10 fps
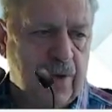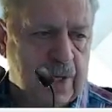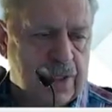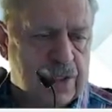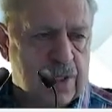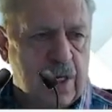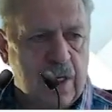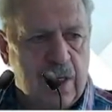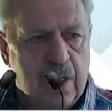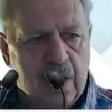Let's
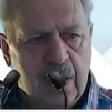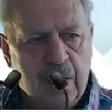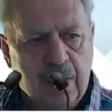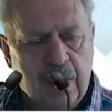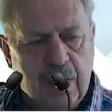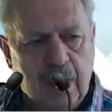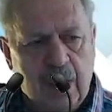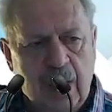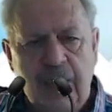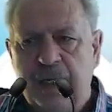say the
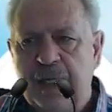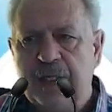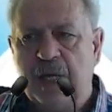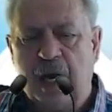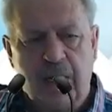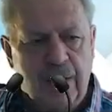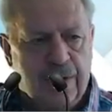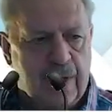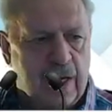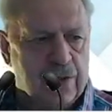client needs
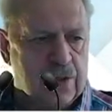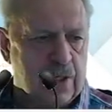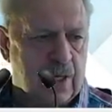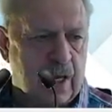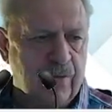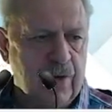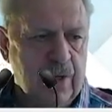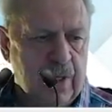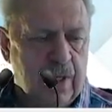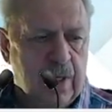100,000 cover.